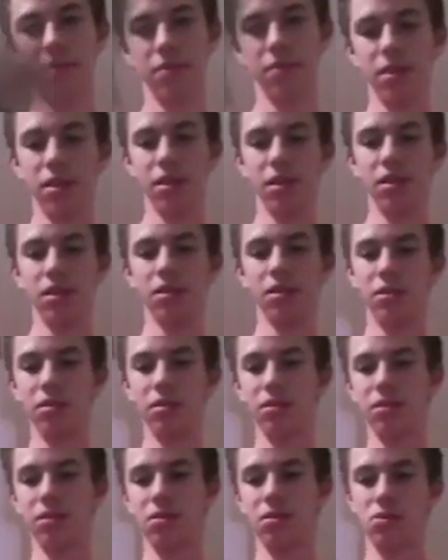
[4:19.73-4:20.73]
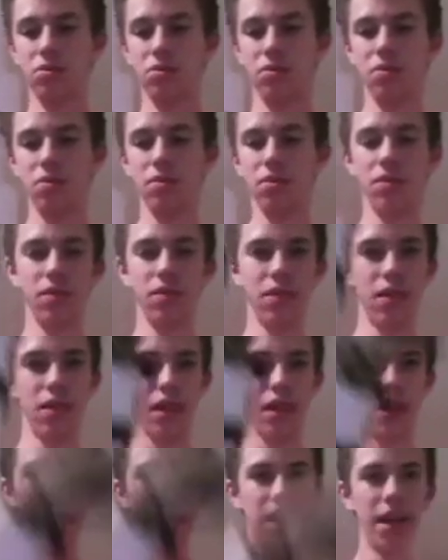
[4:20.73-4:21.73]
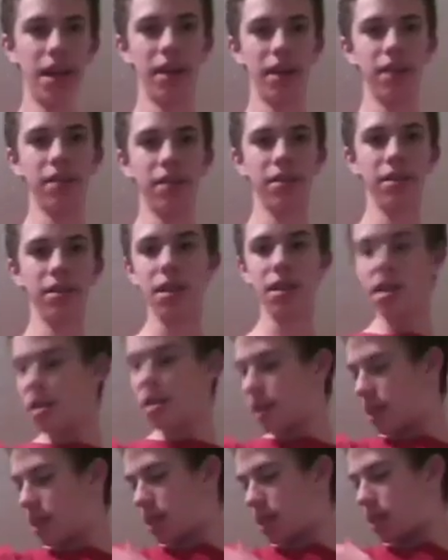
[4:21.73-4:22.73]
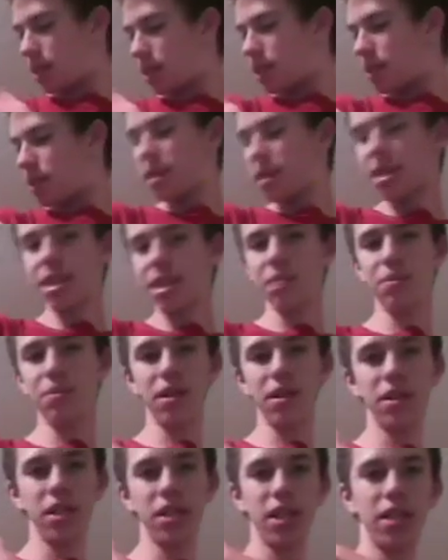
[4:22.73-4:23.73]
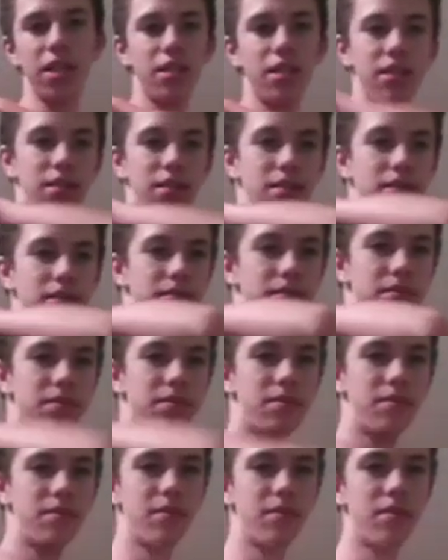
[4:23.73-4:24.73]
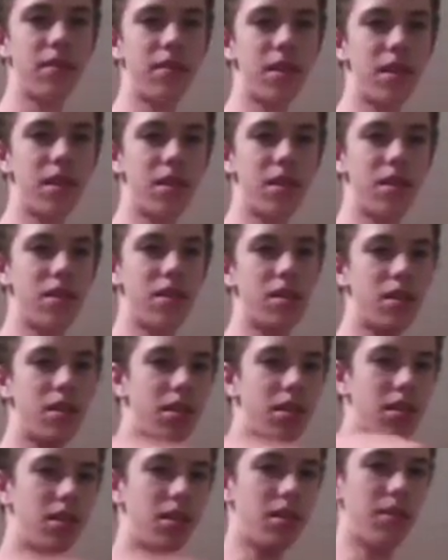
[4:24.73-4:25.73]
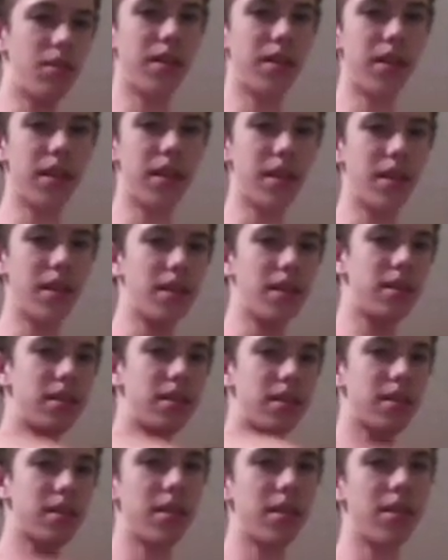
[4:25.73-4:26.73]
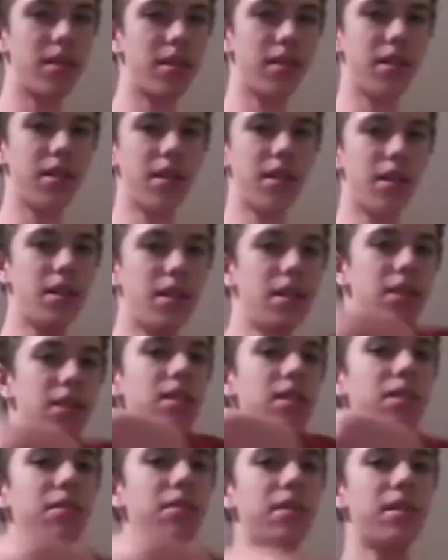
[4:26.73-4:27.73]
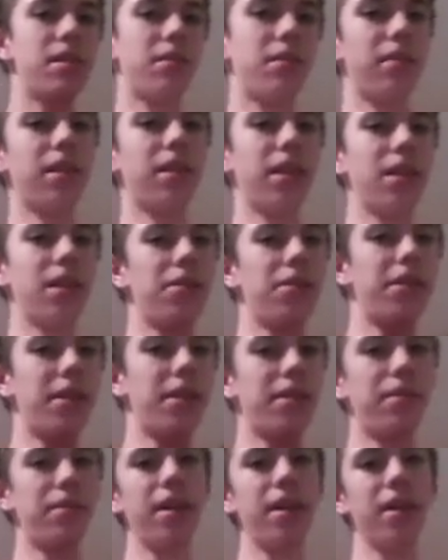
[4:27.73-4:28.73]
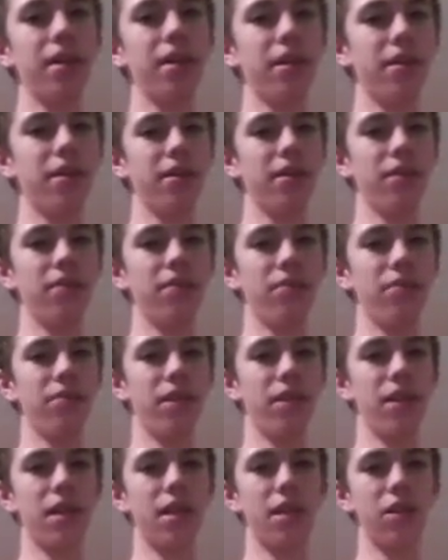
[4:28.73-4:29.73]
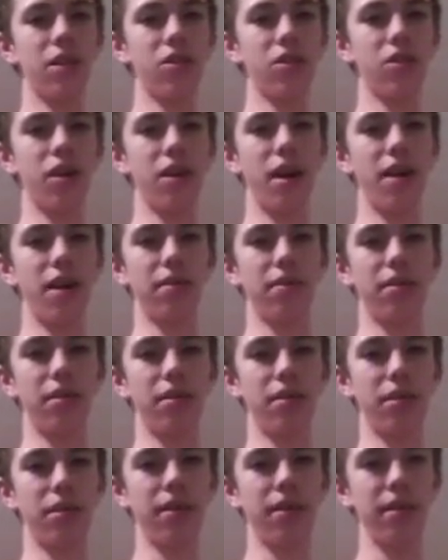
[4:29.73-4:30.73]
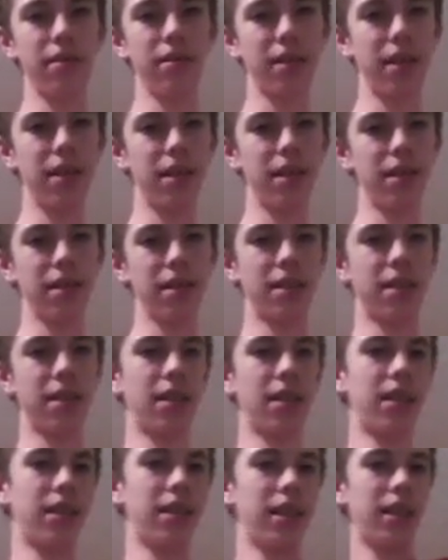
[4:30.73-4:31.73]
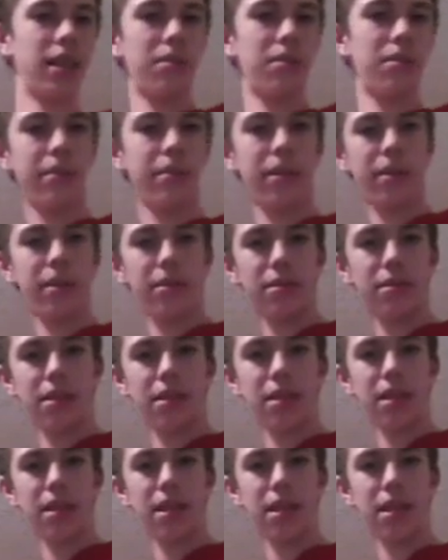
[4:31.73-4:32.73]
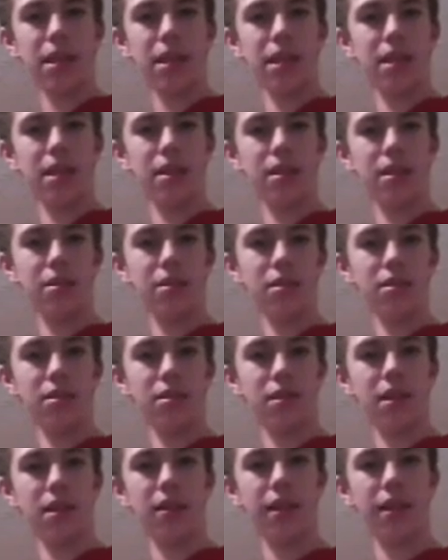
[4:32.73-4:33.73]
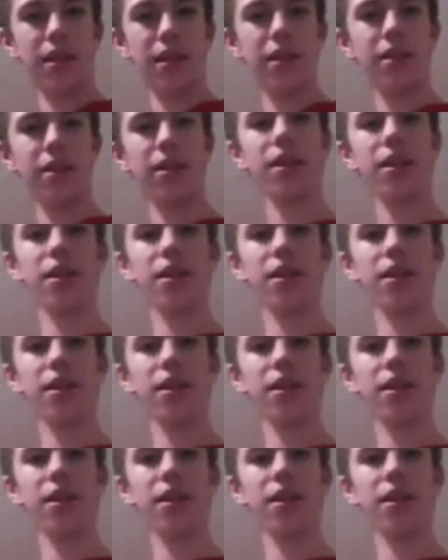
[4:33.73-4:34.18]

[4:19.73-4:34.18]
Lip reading: So yeah, then next project is up here. It's going to be something going up here, then a strap around here, and it's going to clip about here or down here,